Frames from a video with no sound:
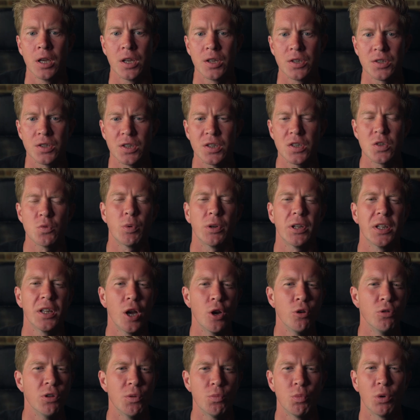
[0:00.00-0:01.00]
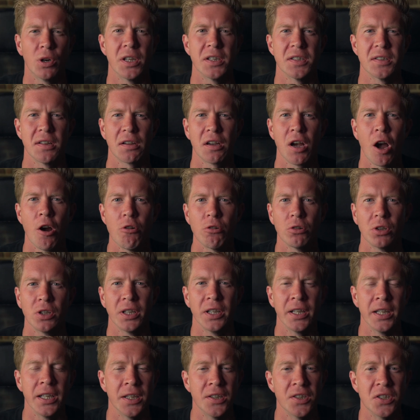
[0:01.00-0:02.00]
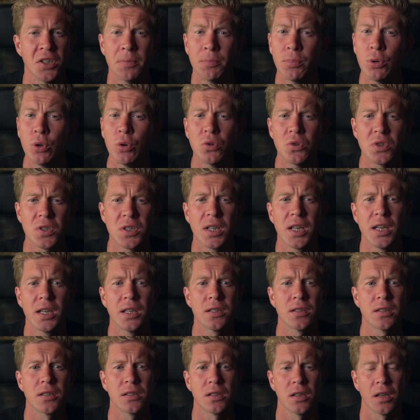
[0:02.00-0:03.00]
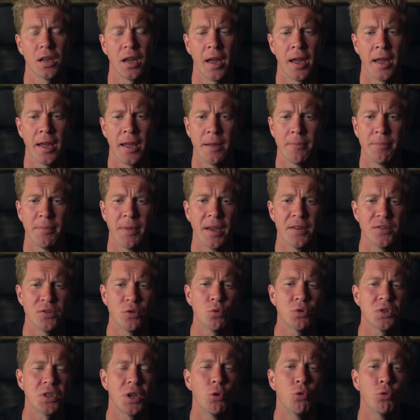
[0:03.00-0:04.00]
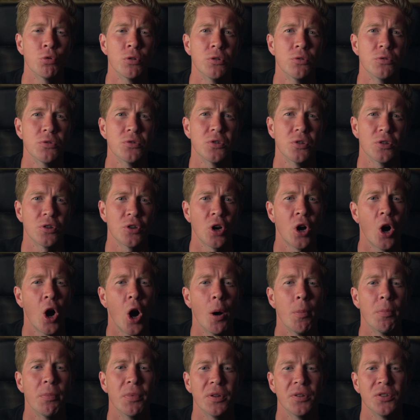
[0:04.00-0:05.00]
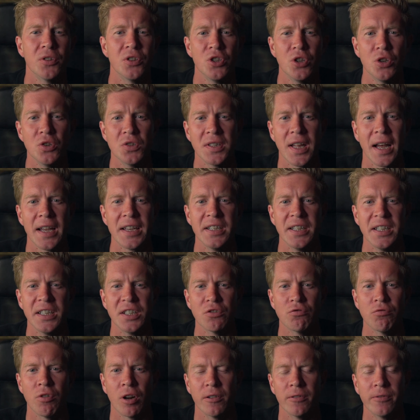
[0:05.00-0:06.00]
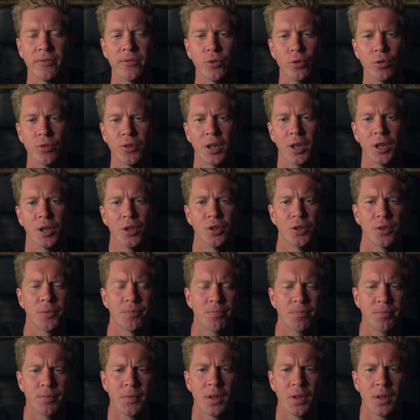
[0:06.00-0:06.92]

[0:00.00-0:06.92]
So this is one of the only wallets that currently supports this. There is also ordinals.com, but to use that you need to run a full node.